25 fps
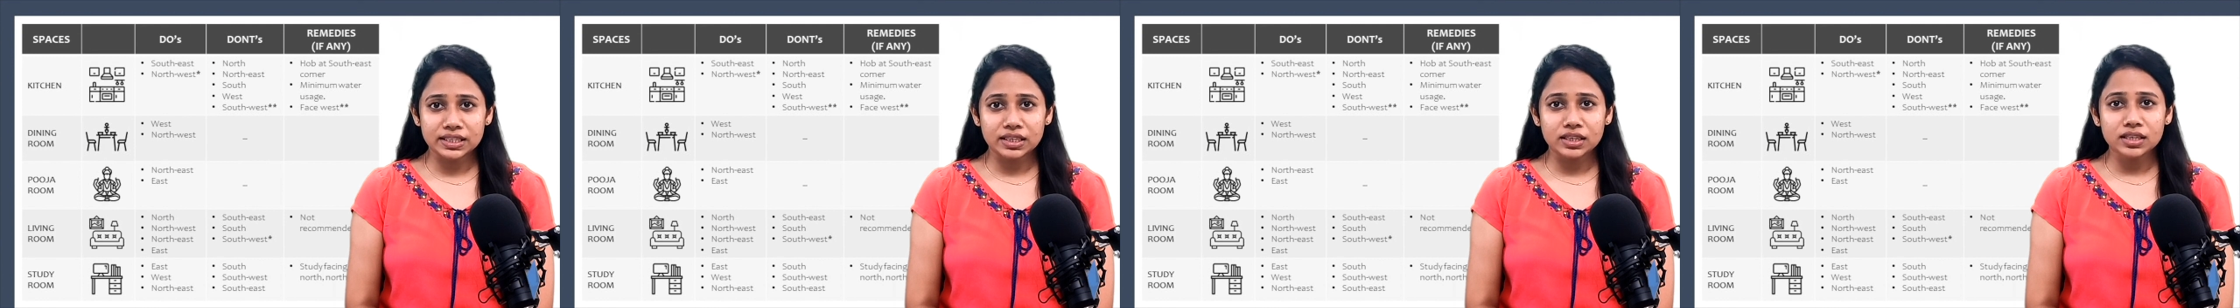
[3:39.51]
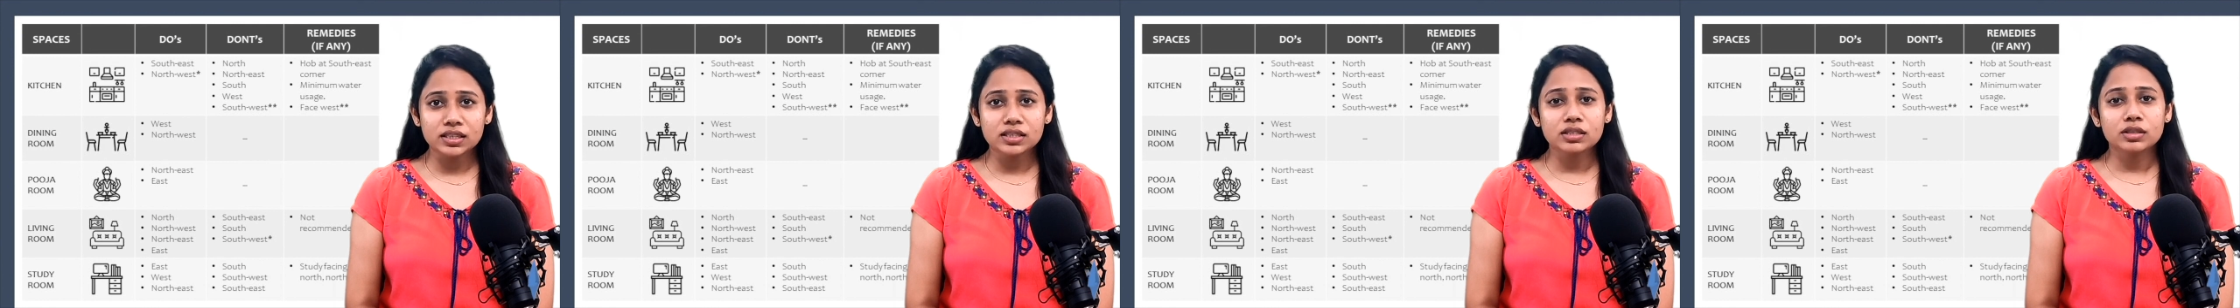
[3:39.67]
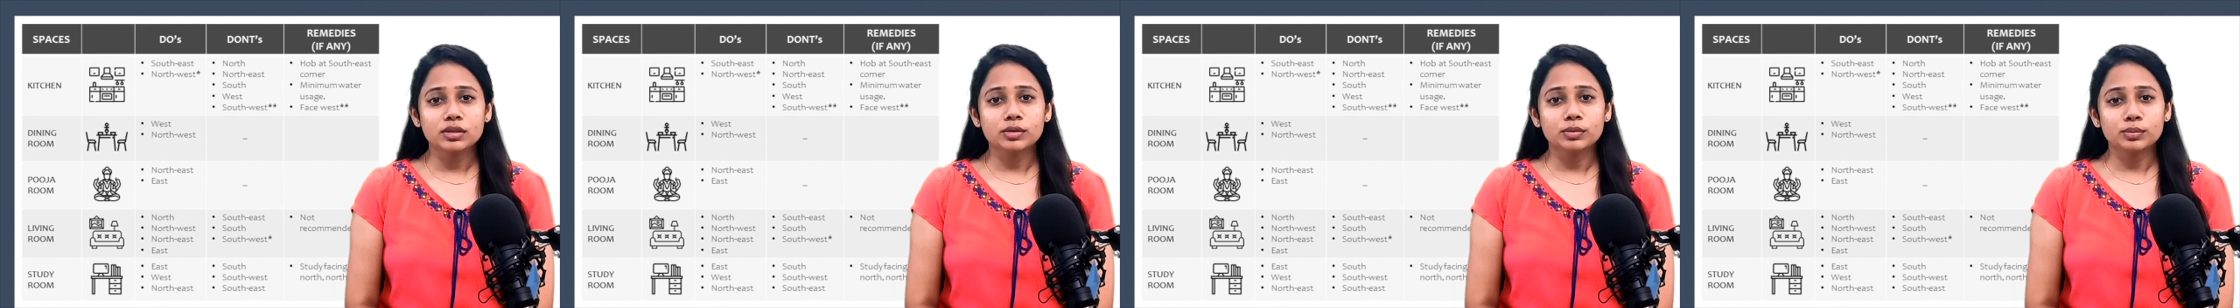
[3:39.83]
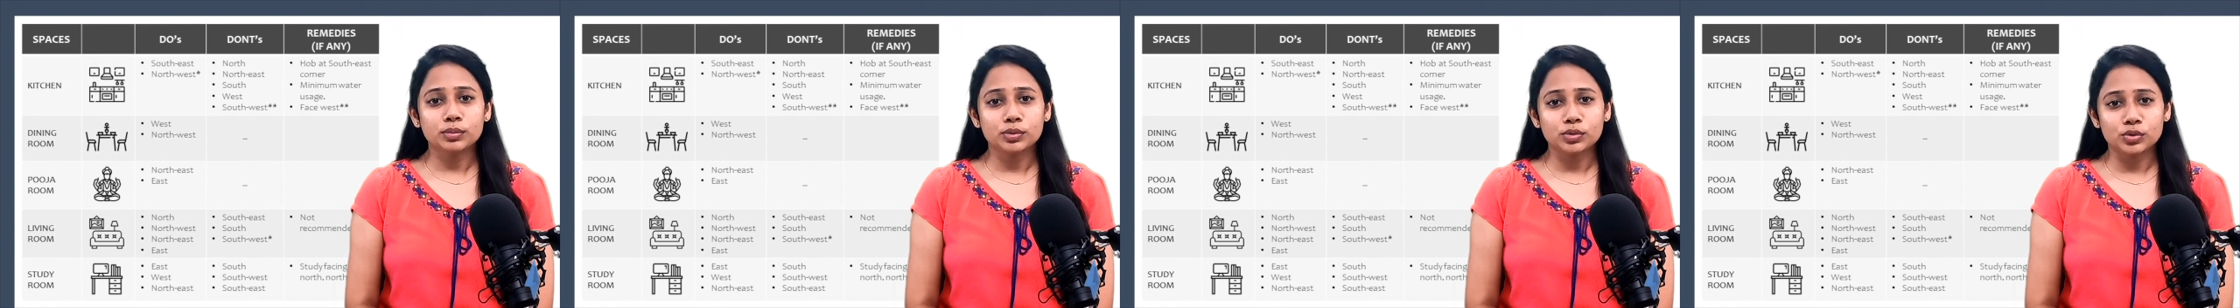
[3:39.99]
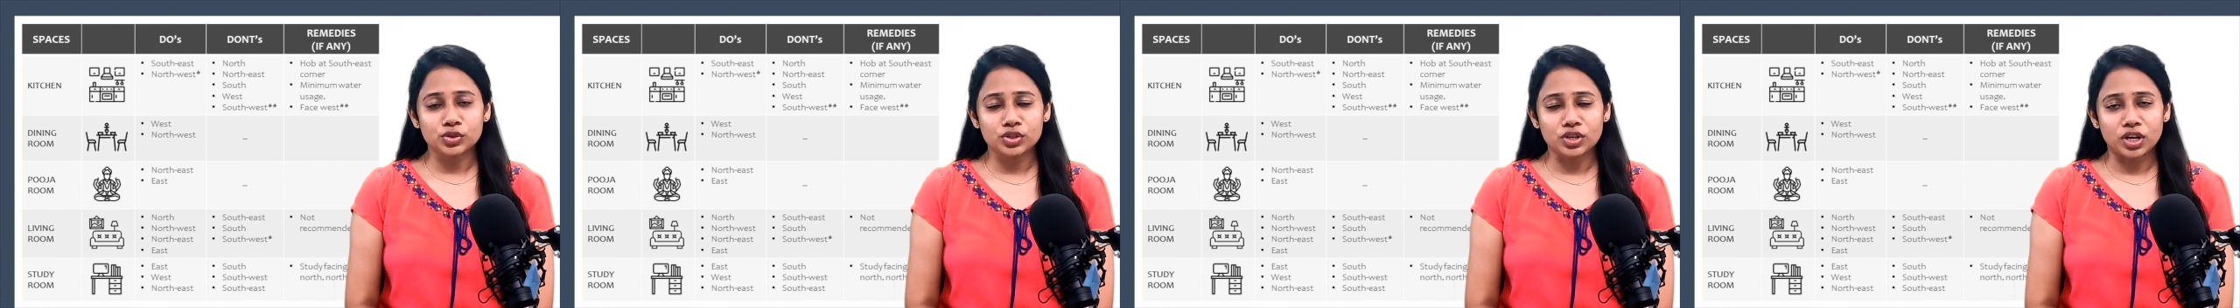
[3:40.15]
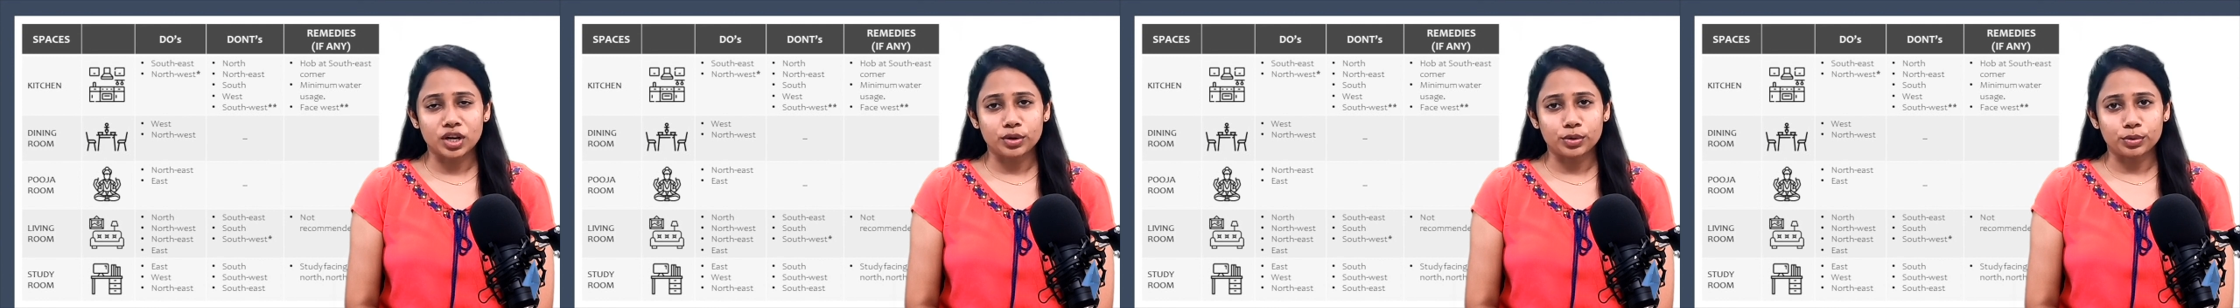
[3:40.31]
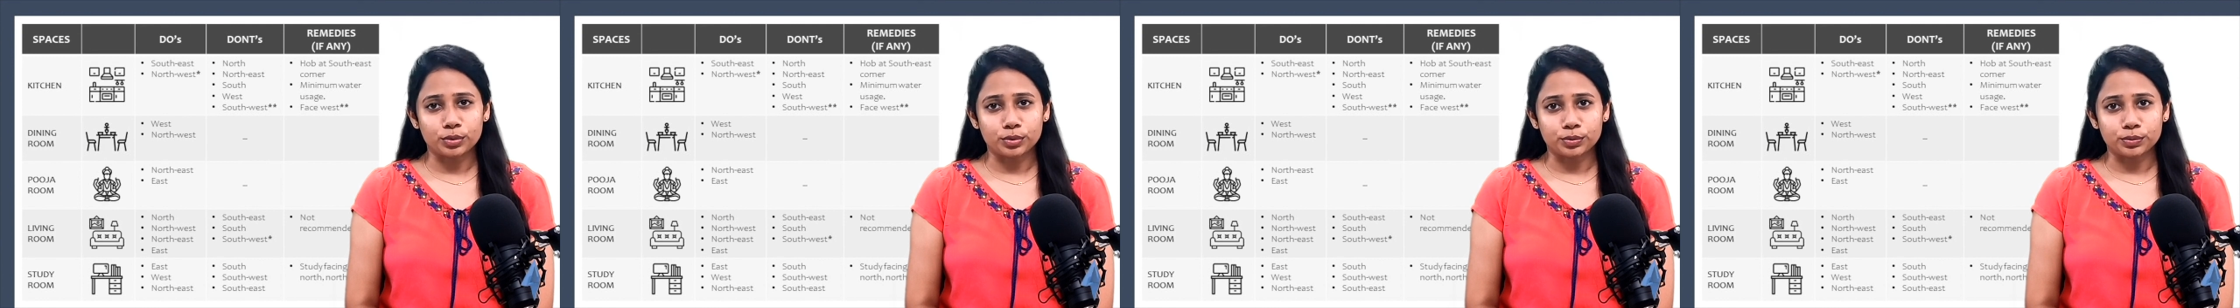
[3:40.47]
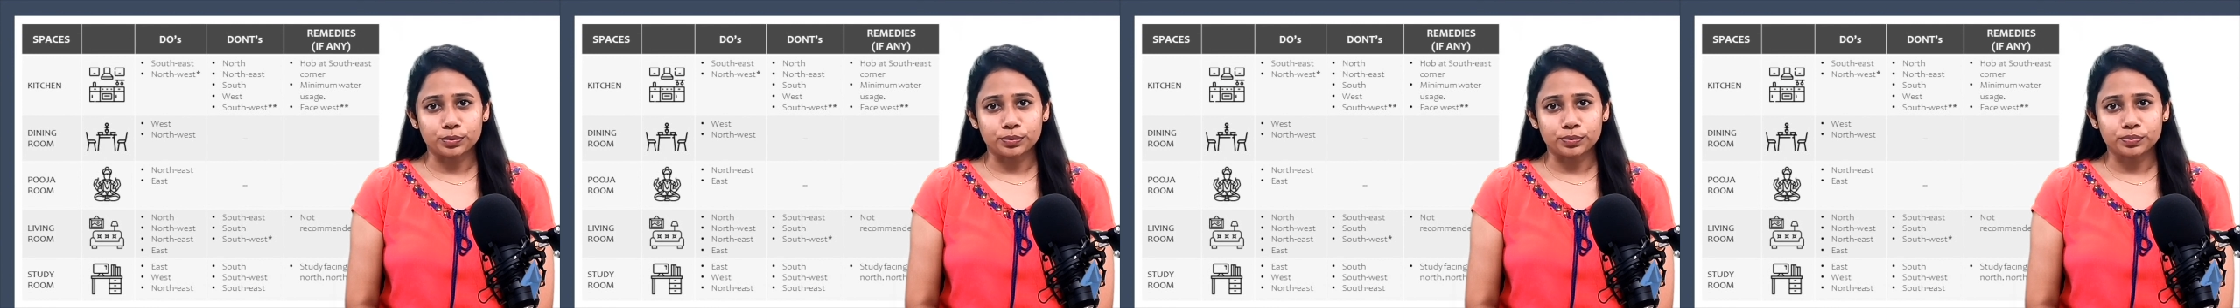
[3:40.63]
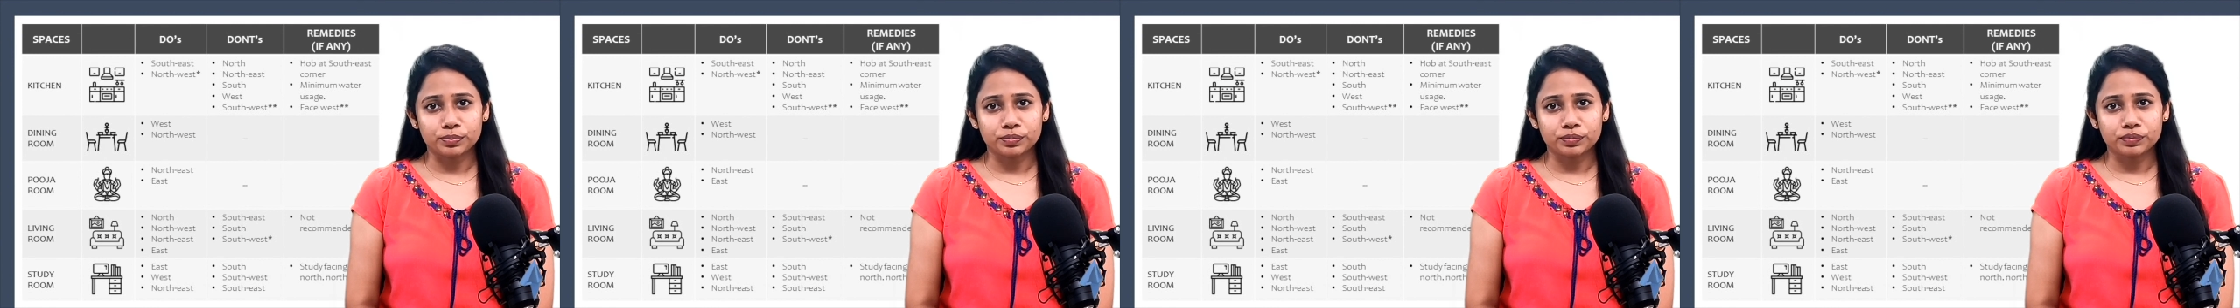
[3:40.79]
is puja
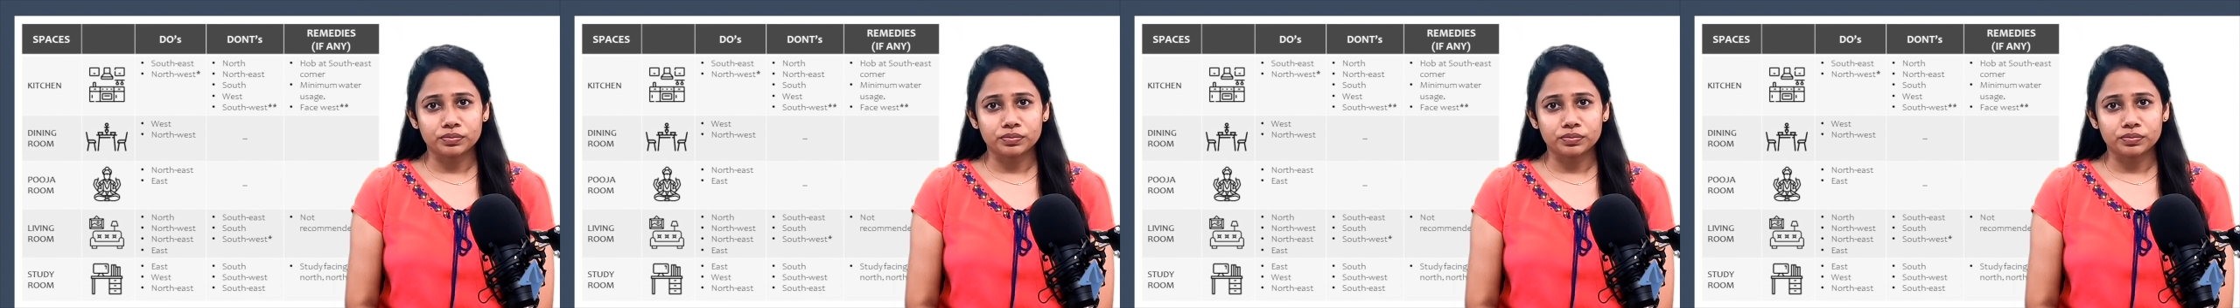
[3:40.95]
room.